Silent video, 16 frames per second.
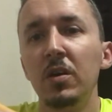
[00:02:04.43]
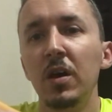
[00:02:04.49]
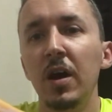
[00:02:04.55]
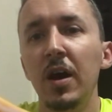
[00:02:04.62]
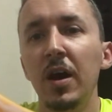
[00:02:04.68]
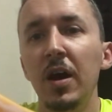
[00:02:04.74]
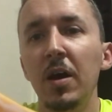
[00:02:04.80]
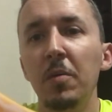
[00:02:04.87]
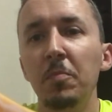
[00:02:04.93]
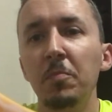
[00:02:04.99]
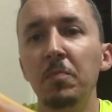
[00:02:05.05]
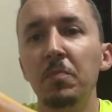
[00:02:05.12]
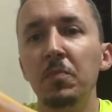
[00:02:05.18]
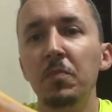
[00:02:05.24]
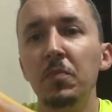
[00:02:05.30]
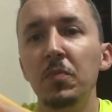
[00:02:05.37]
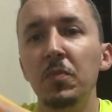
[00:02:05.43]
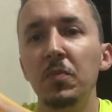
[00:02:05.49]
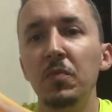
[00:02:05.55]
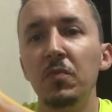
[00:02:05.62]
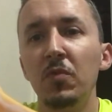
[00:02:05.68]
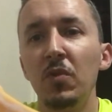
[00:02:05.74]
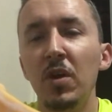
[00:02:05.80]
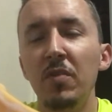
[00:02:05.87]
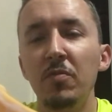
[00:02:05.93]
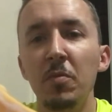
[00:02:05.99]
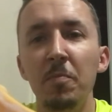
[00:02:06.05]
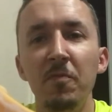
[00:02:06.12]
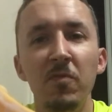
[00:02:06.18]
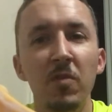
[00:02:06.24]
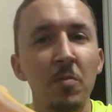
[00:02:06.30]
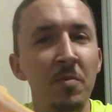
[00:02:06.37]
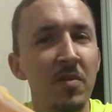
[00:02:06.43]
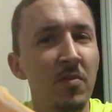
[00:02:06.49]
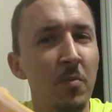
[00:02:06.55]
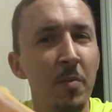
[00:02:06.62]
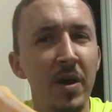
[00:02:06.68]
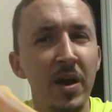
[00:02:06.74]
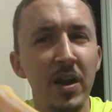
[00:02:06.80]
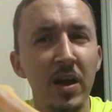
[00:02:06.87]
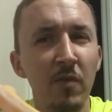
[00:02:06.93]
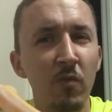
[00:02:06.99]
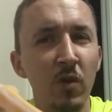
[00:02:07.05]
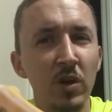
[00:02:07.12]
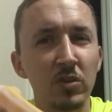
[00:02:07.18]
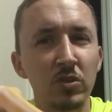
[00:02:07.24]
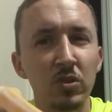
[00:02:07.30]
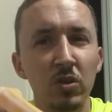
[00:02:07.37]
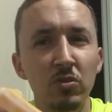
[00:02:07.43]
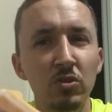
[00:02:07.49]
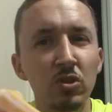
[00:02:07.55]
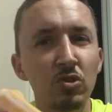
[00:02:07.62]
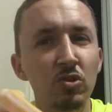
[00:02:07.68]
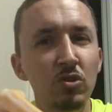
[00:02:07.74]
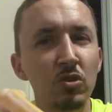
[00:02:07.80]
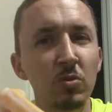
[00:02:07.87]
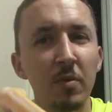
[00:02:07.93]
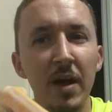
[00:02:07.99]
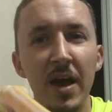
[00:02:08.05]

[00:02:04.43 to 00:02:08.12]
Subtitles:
From everybody I've watched on YouTube,